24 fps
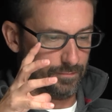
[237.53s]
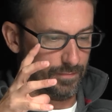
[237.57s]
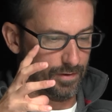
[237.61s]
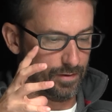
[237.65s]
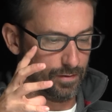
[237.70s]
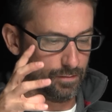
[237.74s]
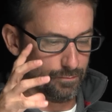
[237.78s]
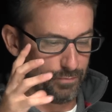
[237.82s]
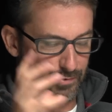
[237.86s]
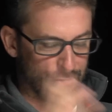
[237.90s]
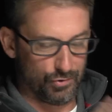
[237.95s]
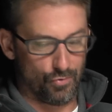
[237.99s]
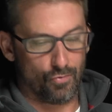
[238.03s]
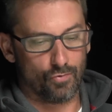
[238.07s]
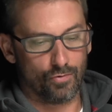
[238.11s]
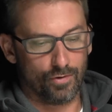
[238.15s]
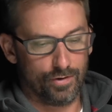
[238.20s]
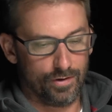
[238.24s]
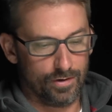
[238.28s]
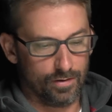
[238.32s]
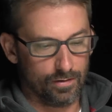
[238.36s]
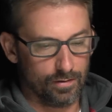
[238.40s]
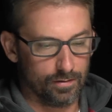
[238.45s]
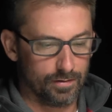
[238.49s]
you know,
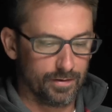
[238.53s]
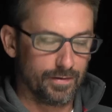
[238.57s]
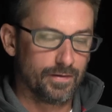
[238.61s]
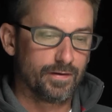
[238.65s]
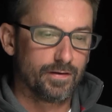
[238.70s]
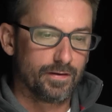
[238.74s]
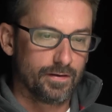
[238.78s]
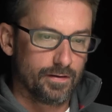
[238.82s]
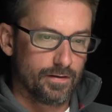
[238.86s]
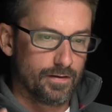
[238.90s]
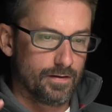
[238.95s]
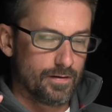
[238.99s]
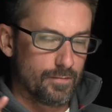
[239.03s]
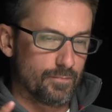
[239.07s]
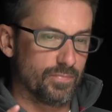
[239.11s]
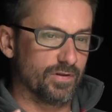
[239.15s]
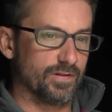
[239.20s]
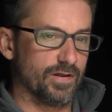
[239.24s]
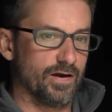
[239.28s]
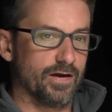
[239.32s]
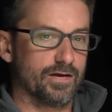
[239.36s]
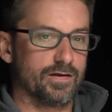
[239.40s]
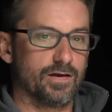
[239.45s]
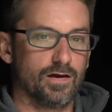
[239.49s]
Praetorian,
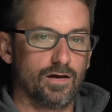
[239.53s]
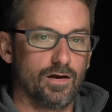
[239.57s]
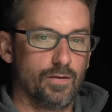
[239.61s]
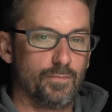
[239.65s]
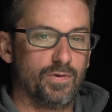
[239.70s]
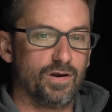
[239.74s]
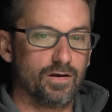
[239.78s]
but like, I